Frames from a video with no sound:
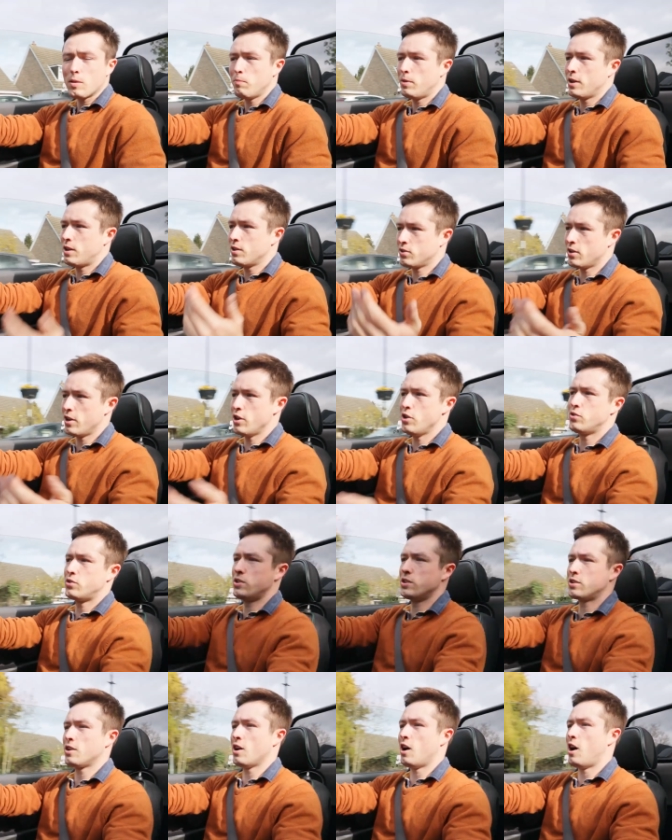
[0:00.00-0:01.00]
because I use
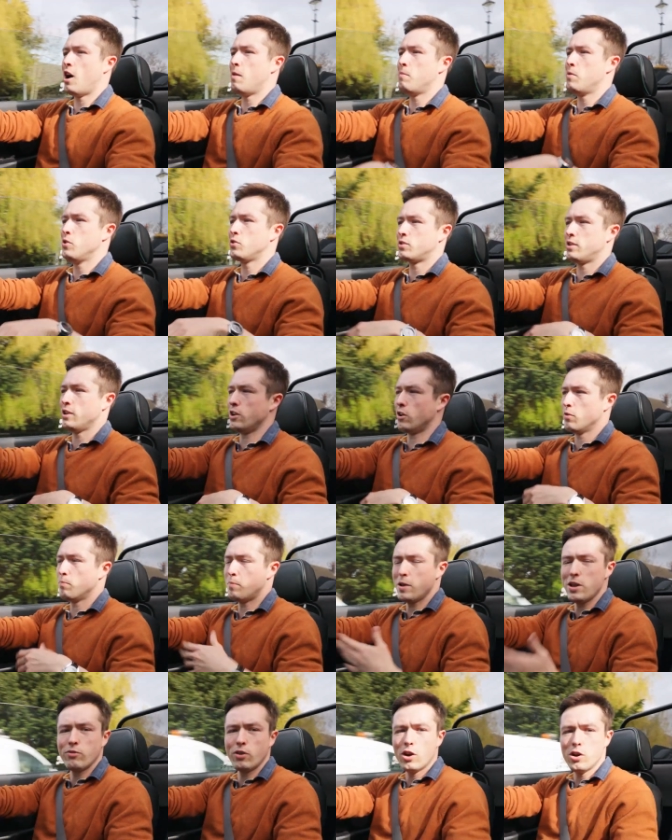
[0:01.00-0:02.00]
this car mostly on
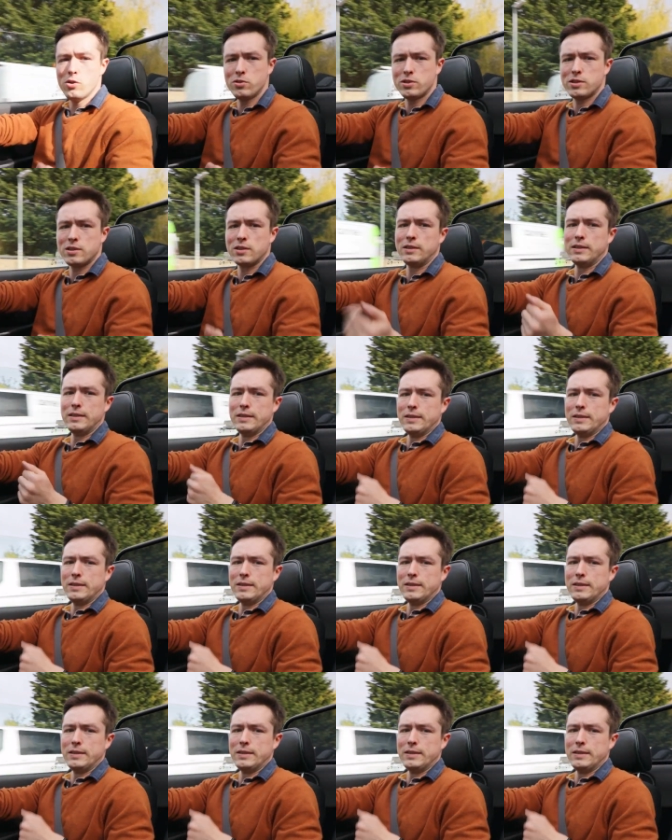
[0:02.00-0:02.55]
B roads,